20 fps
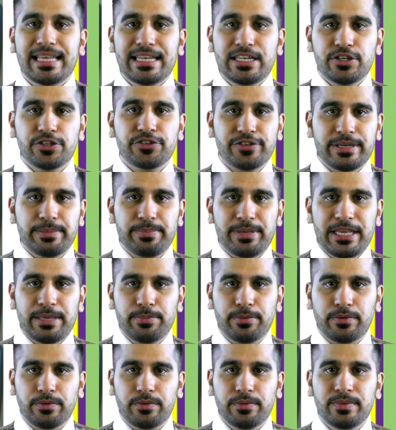Sedentary
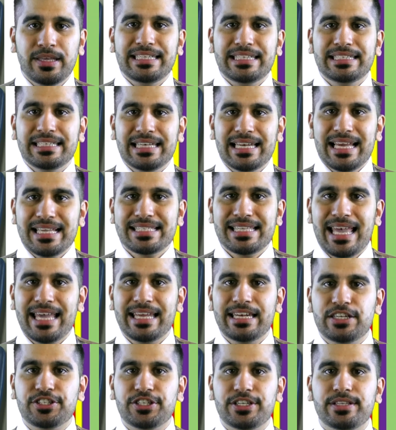people need less
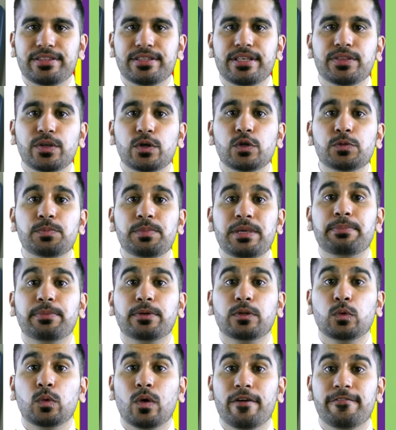energy than those
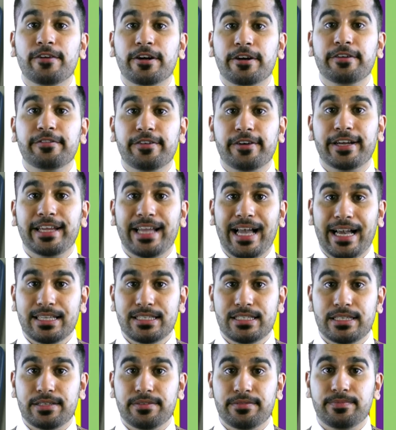people who are very, very
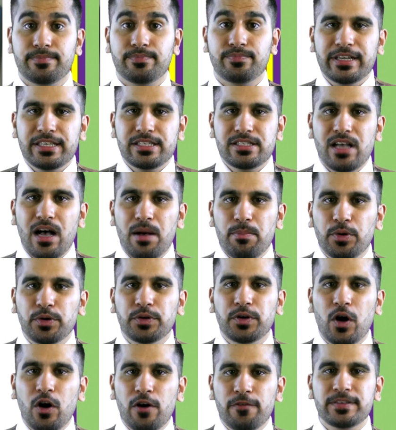active. For example,
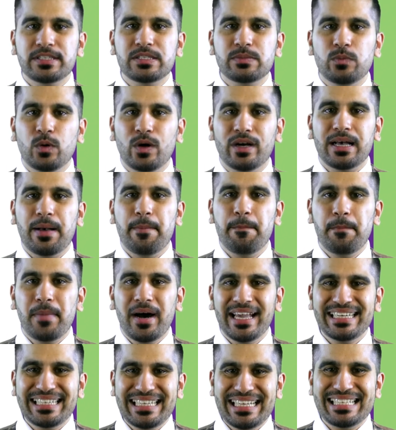an office worker
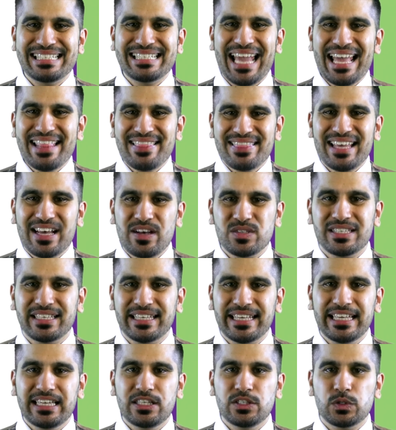might need
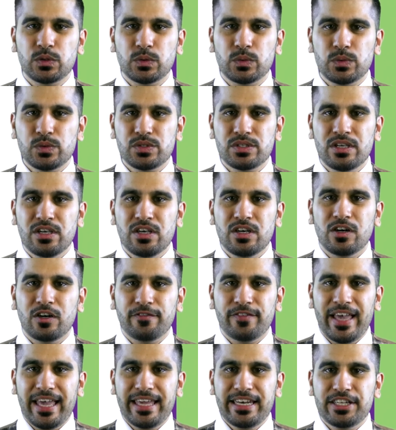10,000 kilojoules
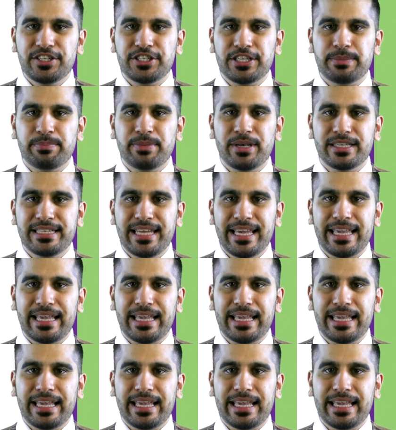of energy per